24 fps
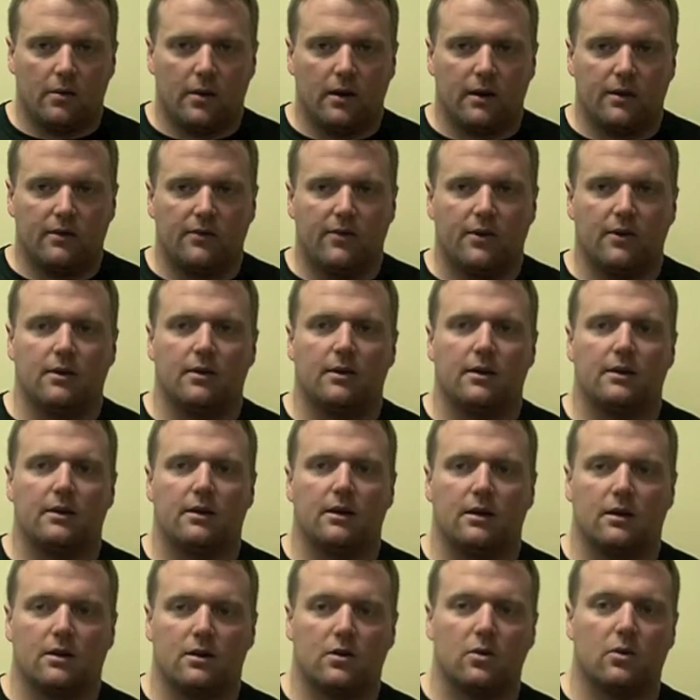really feel that
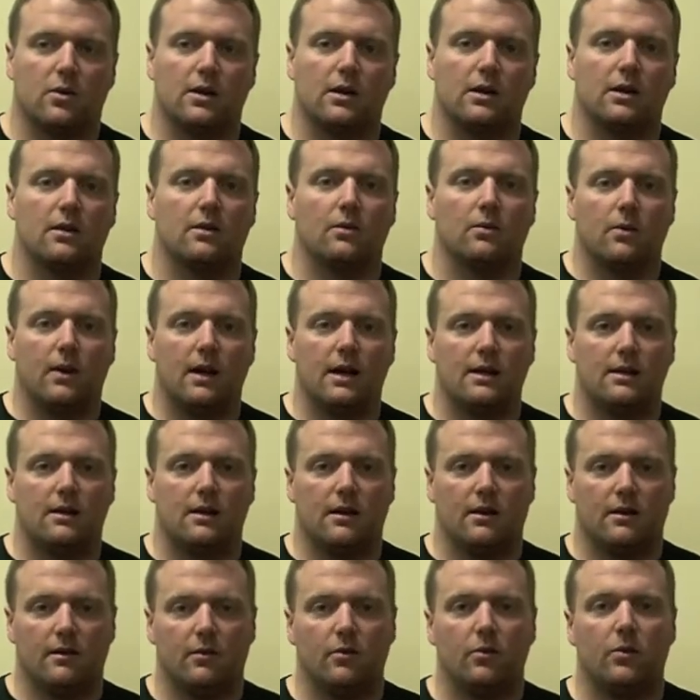according to the way
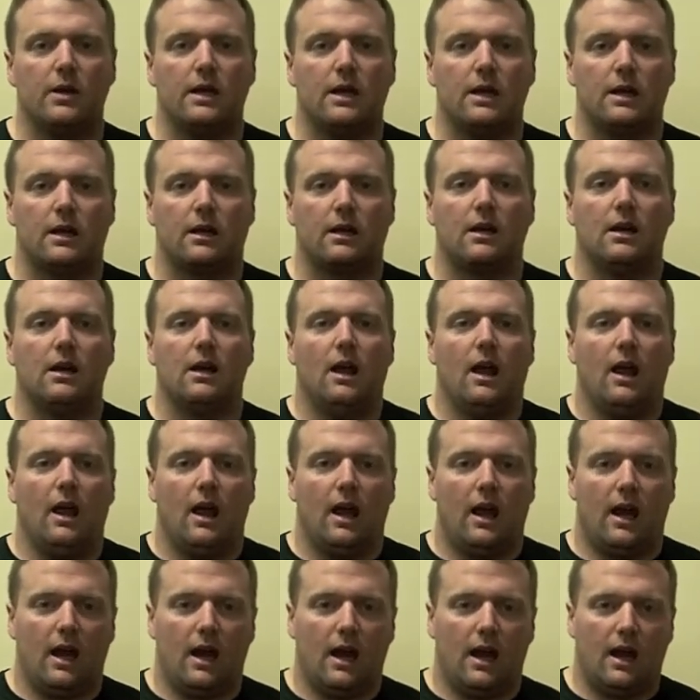of the week
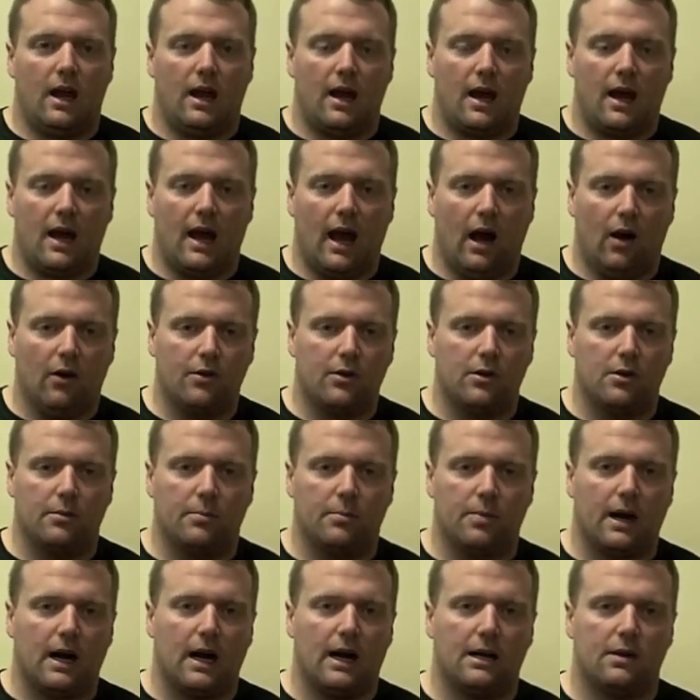and how your
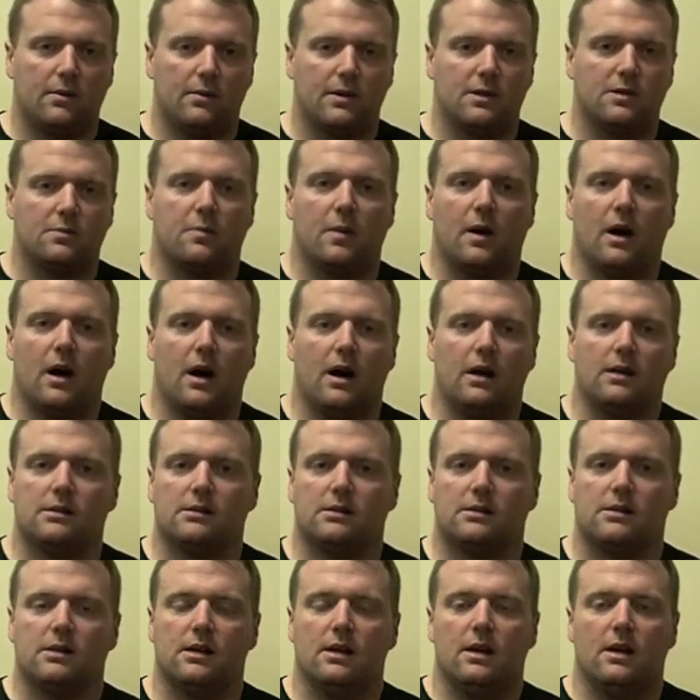body
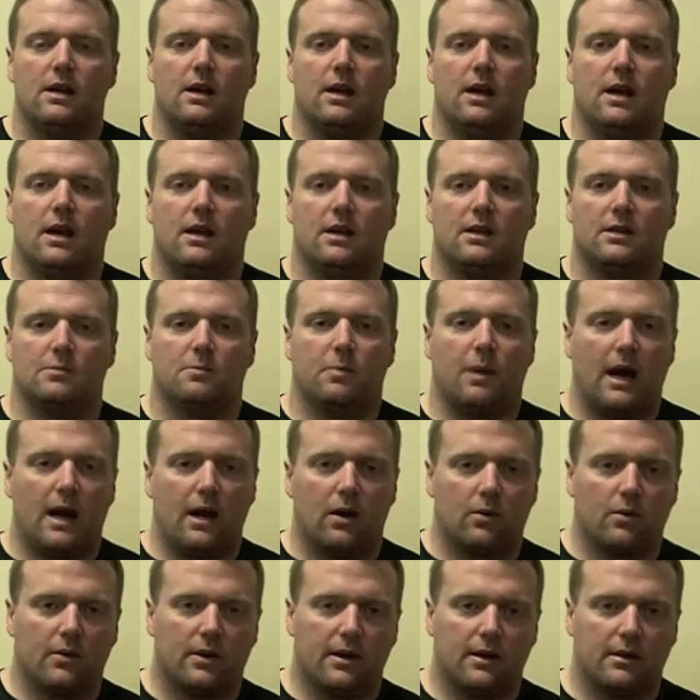responds and its
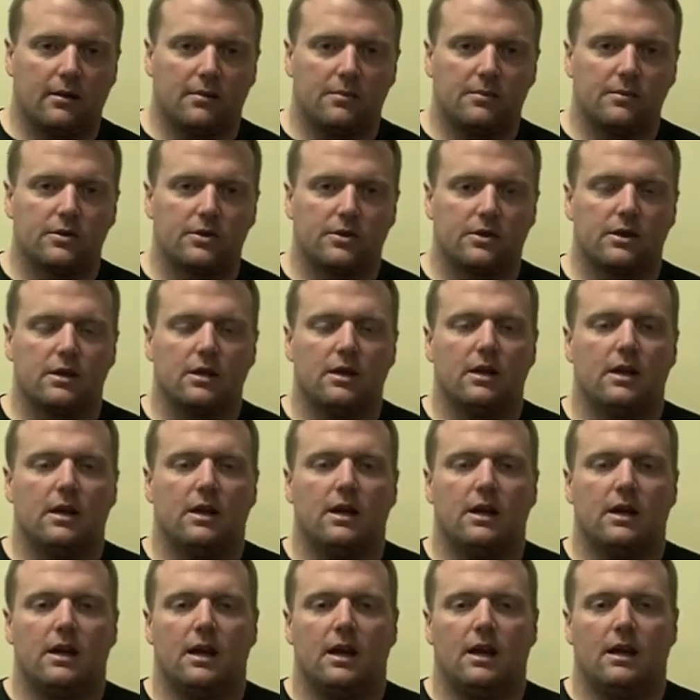biorhythms,
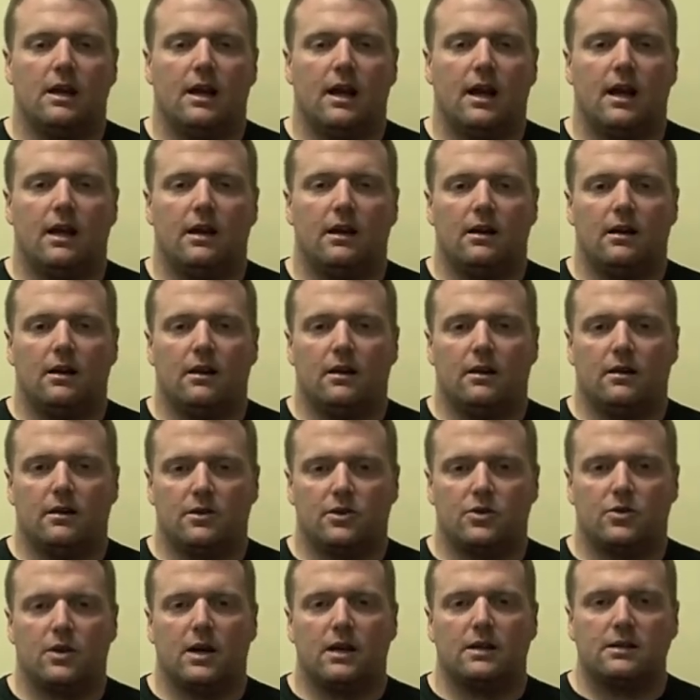in that the
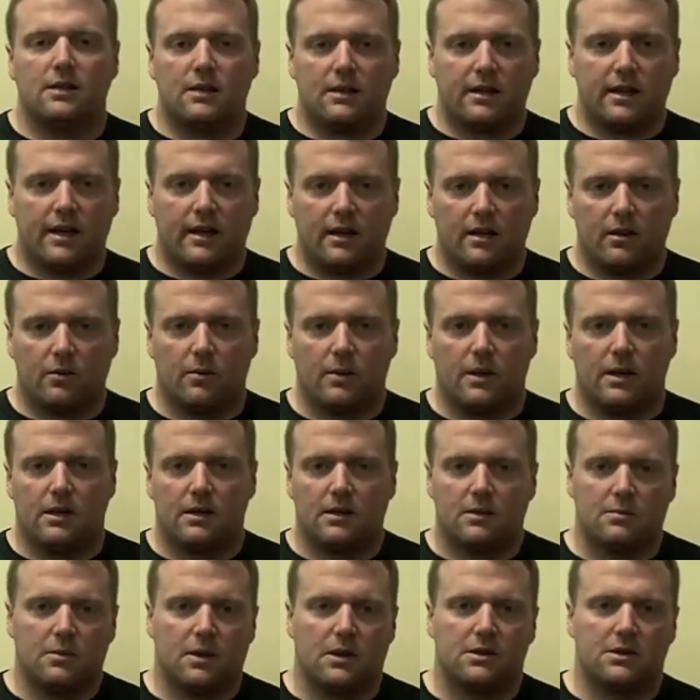stress at the end of the week
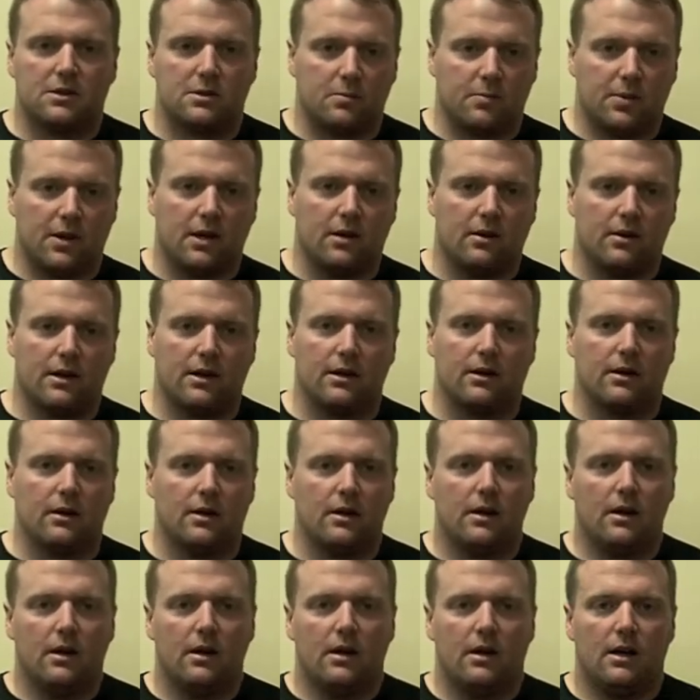is much superior
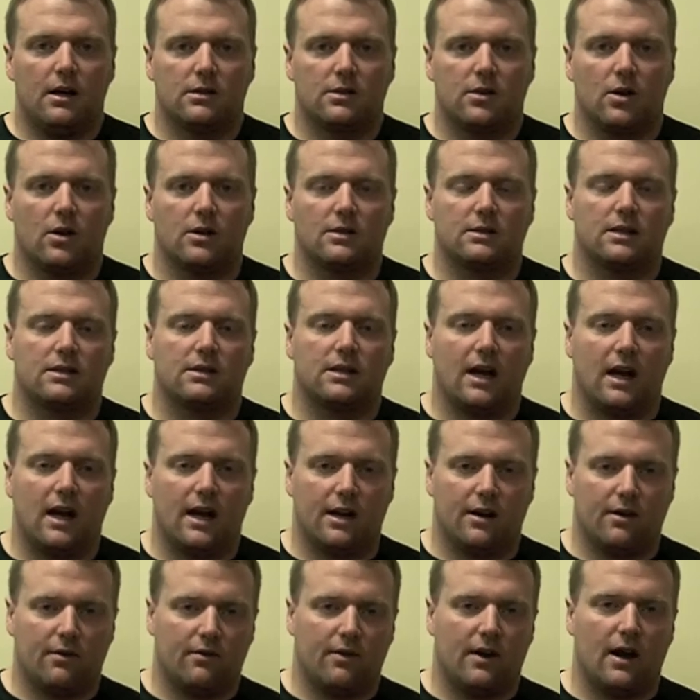as long as it's
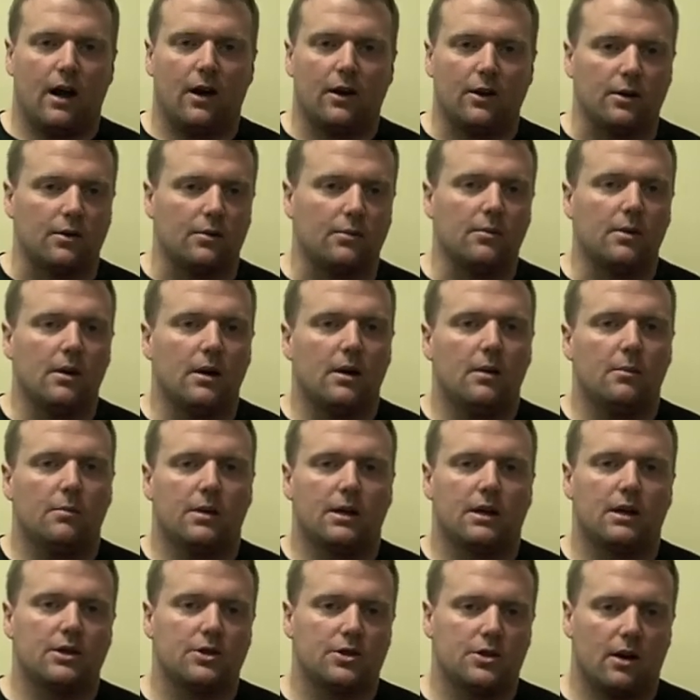higher volume,
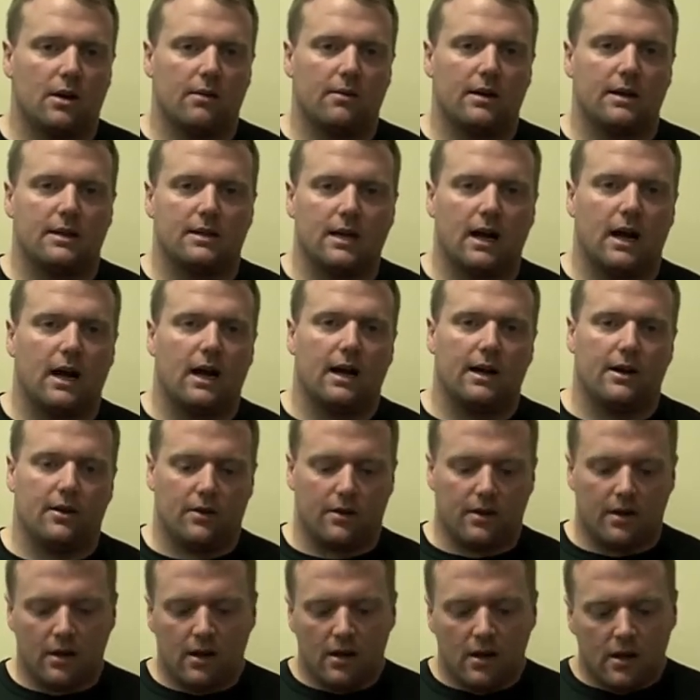because you're already
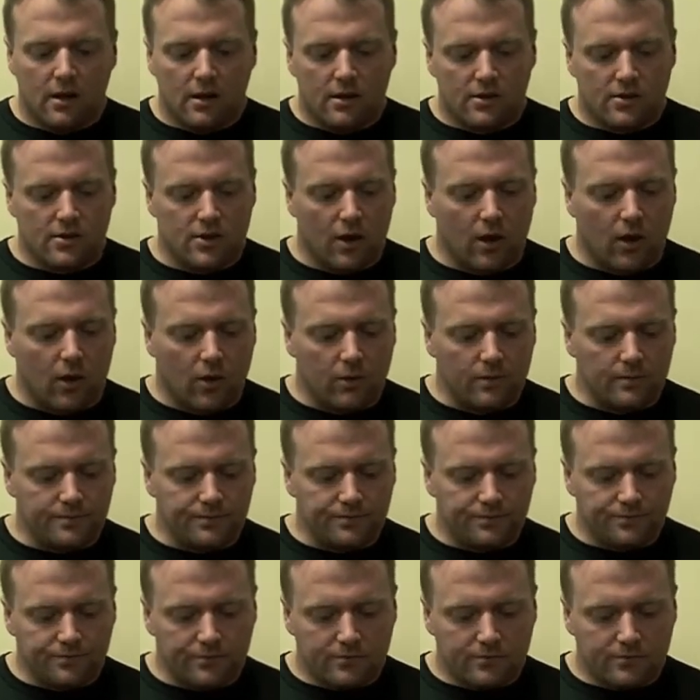tired. So